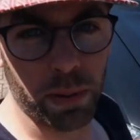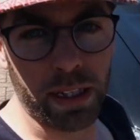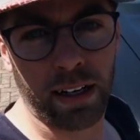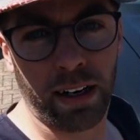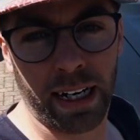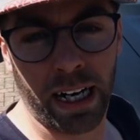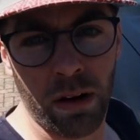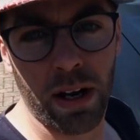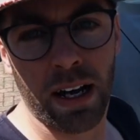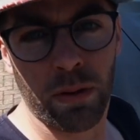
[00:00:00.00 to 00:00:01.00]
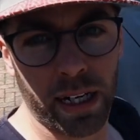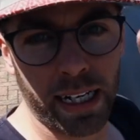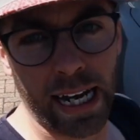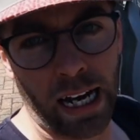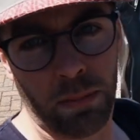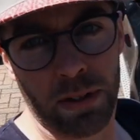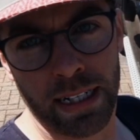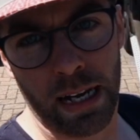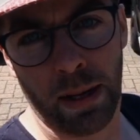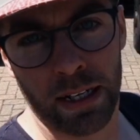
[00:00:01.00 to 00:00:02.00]
in the car now. We're going to get up to
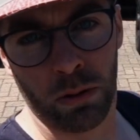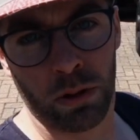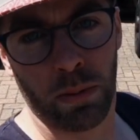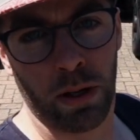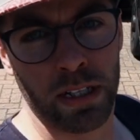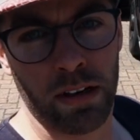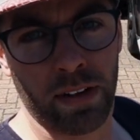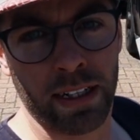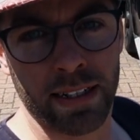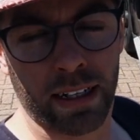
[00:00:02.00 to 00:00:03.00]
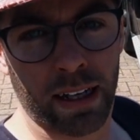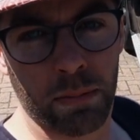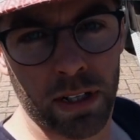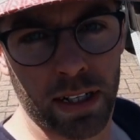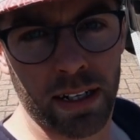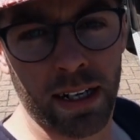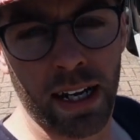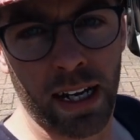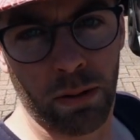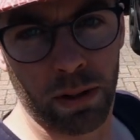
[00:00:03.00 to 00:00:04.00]
DMS Automotive in Southampton.
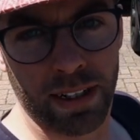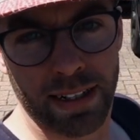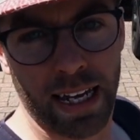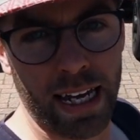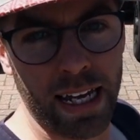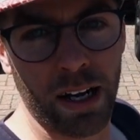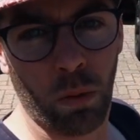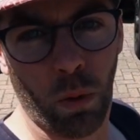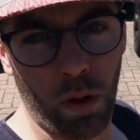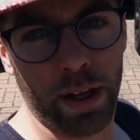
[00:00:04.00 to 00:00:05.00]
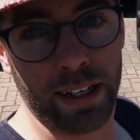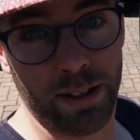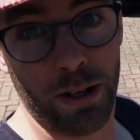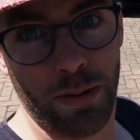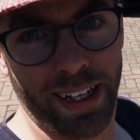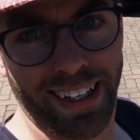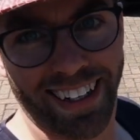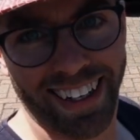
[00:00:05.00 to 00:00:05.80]
We're going to see what they can do with it.